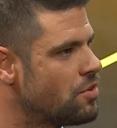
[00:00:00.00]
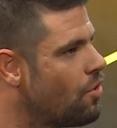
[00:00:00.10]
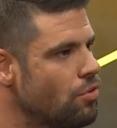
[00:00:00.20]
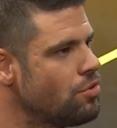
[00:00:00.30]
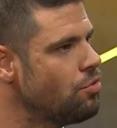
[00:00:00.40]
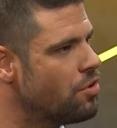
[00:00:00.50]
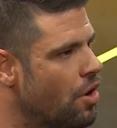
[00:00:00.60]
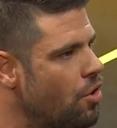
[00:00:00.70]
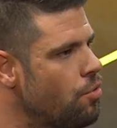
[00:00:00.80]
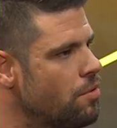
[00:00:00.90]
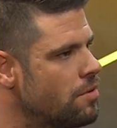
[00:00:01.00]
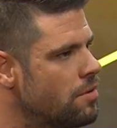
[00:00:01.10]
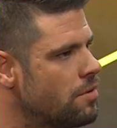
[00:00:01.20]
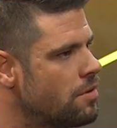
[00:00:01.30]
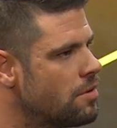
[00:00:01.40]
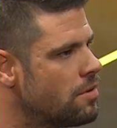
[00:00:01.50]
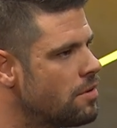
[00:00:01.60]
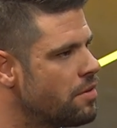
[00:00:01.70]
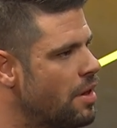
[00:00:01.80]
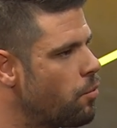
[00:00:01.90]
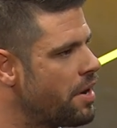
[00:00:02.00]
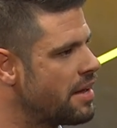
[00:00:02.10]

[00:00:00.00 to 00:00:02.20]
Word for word: Don't you know that when